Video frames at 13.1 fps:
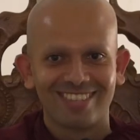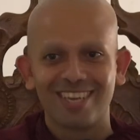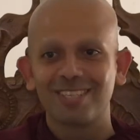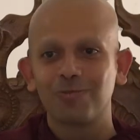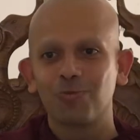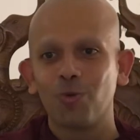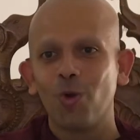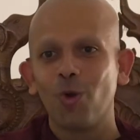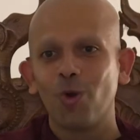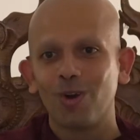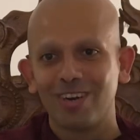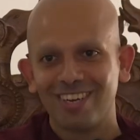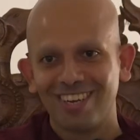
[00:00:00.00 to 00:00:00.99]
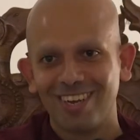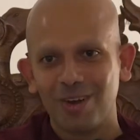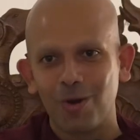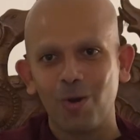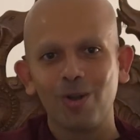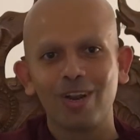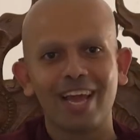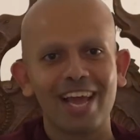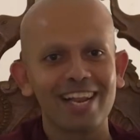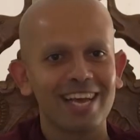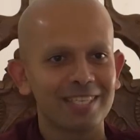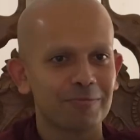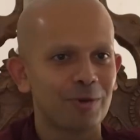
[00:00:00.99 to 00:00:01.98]
There's war. All
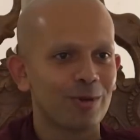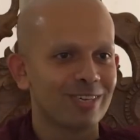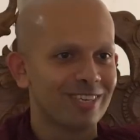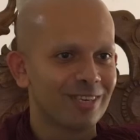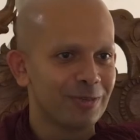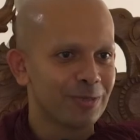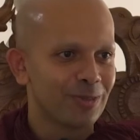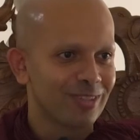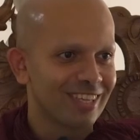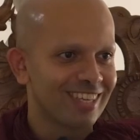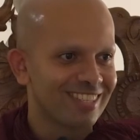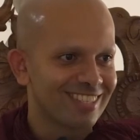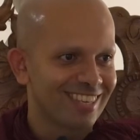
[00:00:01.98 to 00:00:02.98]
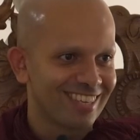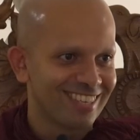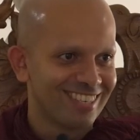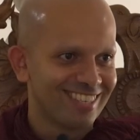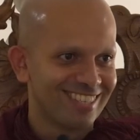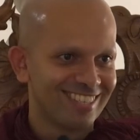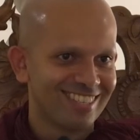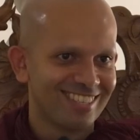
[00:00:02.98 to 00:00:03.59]
hell has broken loose on the inside.